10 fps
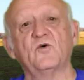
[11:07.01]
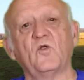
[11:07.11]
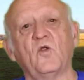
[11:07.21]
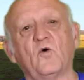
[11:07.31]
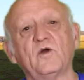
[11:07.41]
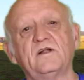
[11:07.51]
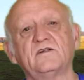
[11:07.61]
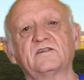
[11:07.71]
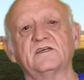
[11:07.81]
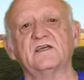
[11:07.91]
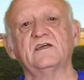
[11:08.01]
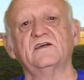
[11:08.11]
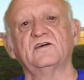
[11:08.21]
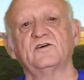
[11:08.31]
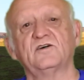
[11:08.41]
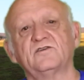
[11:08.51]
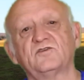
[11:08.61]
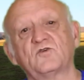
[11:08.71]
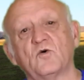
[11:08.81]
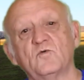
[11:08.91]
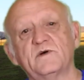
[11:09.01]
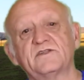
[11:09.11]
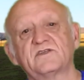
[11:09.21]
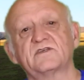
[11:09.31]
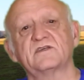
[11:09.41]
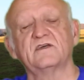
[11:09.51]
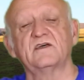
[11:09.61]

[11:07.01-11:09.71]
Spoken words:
loyalty towards